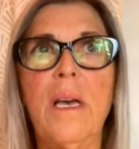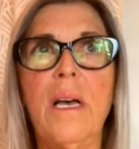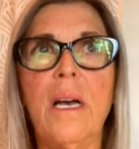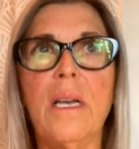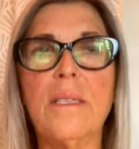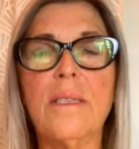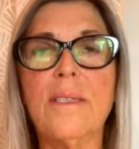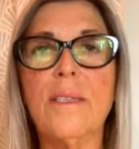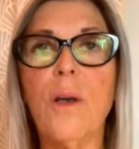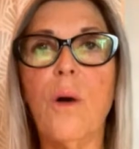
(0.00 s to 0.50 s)

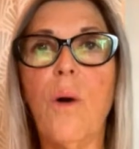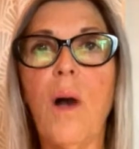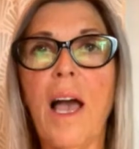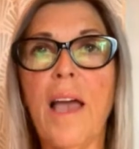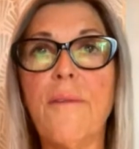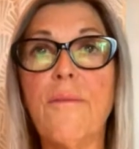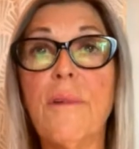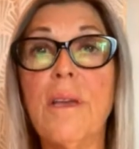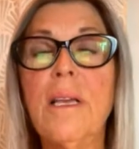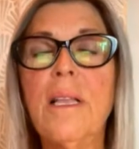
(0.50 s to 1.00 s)
And so
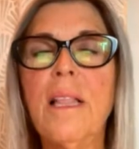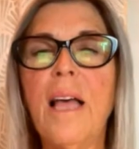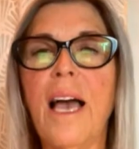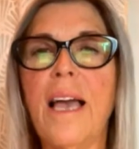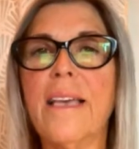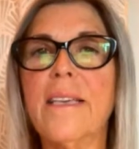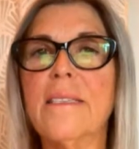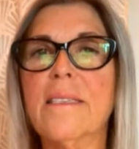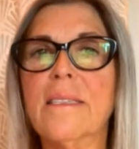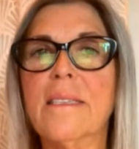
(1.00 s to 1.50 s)
I
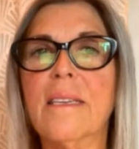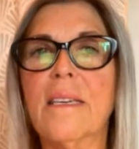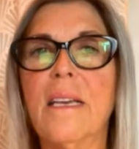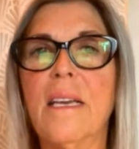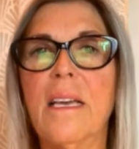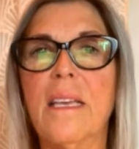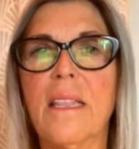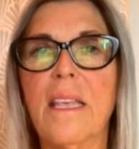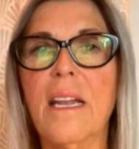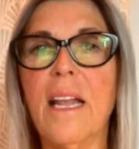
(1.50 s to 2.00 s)
realized
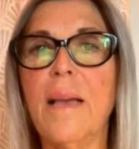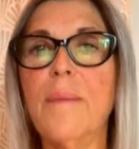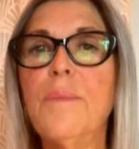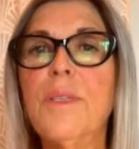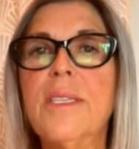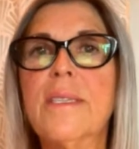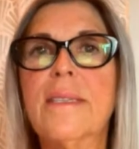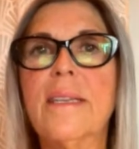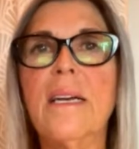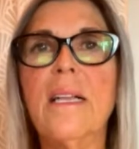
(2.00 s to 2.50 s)
that I'm
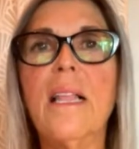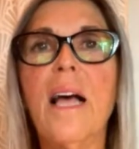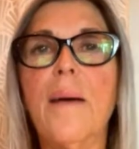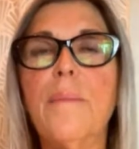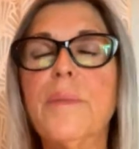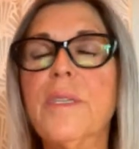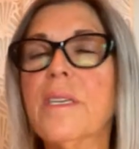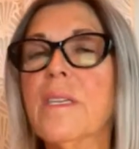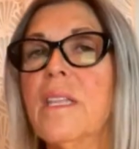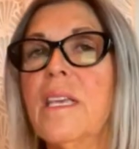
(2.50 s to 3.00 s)
still
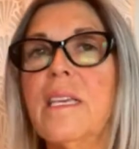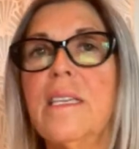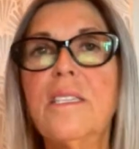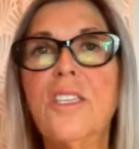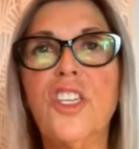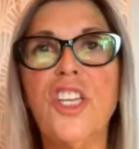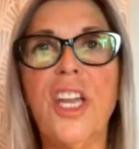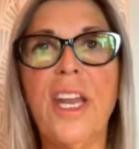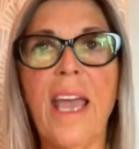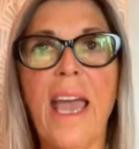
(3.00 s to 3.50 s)
up to these
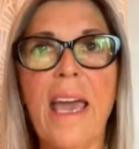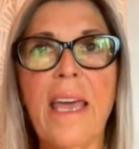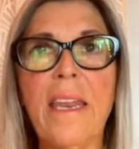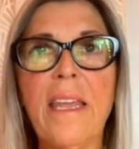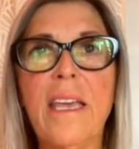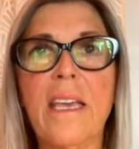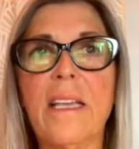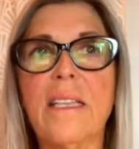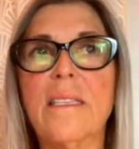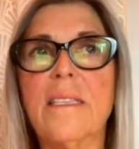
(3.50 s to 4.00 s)

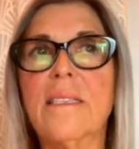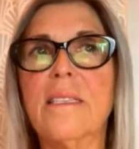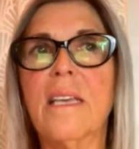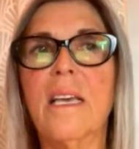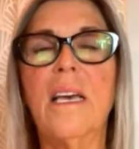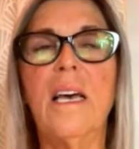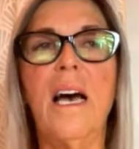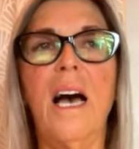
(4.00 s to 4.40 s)
shenanigans